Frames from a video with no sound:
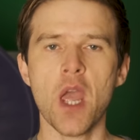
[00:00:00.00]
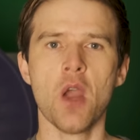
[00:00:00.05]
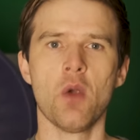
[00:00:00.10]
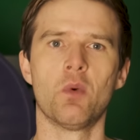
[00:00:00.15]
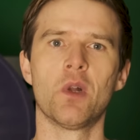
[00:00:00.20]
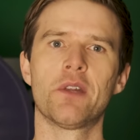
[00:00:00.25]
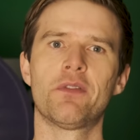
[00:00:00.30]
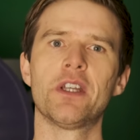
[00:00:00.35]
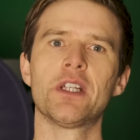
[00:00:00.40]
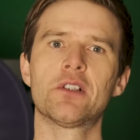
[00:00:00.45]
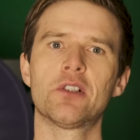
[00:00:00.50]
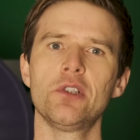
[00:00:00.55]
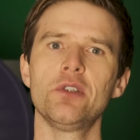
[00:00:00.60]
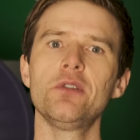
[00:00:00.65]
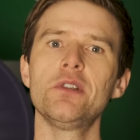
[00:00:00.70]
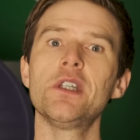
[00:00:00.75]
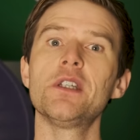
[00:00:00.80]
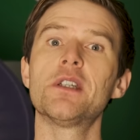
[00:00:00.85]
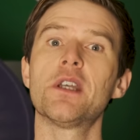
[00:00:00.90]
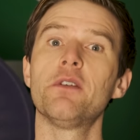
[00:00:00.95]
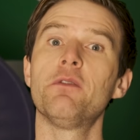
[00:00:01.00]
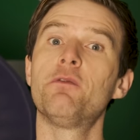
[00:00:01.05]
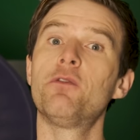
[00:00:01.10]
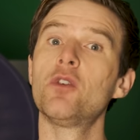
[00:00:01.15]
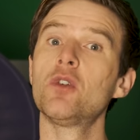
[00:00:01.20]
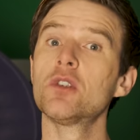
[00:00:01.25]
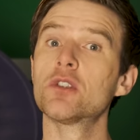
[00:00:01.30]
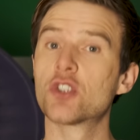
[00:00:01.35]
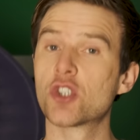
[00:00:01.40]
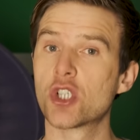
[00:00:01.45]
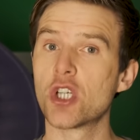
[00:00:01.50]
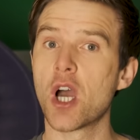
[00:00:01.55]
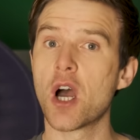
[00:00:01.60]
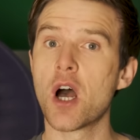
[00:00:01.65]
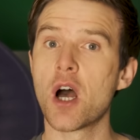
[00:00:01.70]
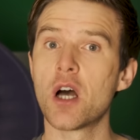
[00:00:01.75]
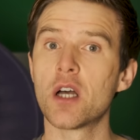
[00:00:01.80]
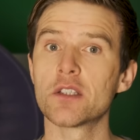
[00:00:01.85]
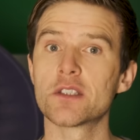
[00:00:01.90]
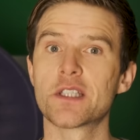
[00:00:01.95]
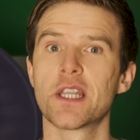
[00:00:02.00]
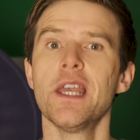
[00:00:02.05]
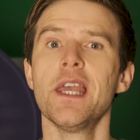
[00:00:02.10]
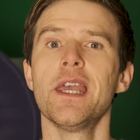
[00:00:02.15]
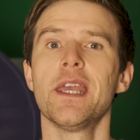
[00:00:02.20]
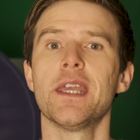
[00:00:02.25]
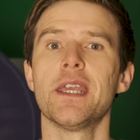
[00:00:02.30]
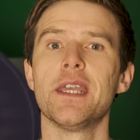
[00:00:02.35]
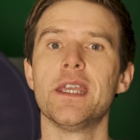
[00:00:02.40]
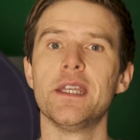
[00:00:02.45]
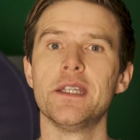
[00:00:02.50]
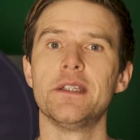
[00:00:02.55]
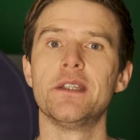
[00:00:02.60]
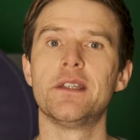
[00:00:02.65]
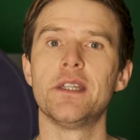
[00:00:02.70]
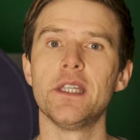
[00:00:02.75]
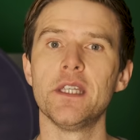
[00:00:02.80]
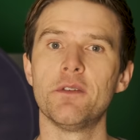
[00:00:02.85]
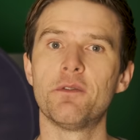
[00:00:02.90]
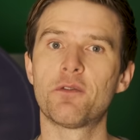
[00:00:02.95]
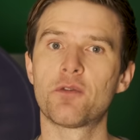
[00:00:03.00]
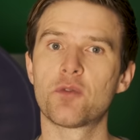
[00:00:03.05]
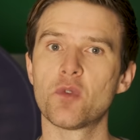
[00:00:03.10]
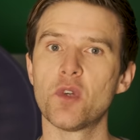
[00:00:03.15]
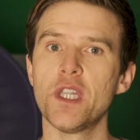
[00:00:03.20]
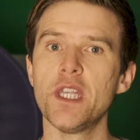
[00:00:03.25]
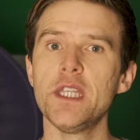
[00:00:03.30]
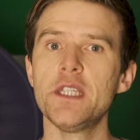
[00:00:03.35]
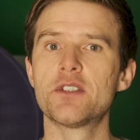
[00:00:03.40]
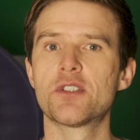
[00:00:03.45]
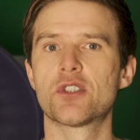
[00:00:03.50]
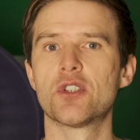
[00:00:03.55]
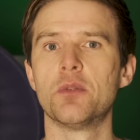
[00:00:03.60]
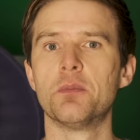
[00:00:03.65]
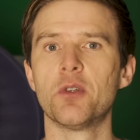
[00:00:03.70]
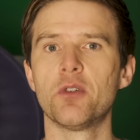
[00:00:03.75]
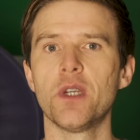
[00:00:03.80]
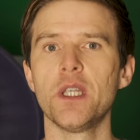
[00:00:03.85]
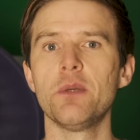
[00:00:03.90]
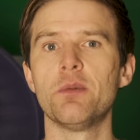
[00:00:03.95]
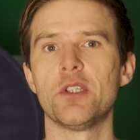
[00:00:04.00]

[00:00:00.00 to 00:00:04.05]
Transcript: Well, I've included a full chart in the free summary,